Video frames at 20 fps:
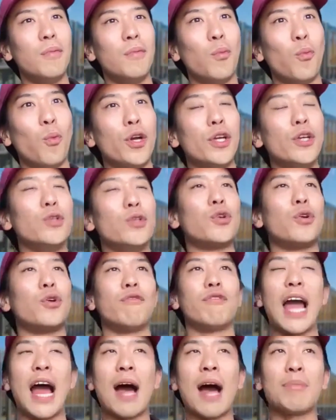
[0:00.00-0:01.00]
were you sort
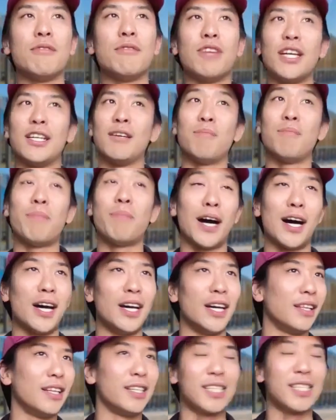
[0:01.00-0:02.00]
of captivated
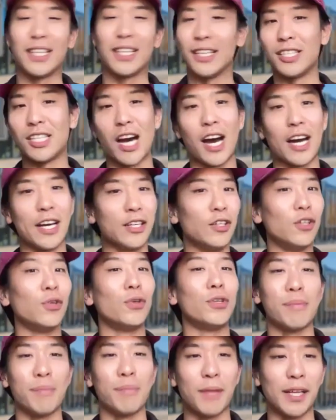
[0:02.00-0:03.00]
by, let's say, the title
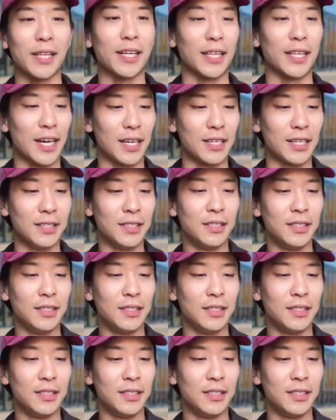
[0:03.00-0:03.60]
or something like that?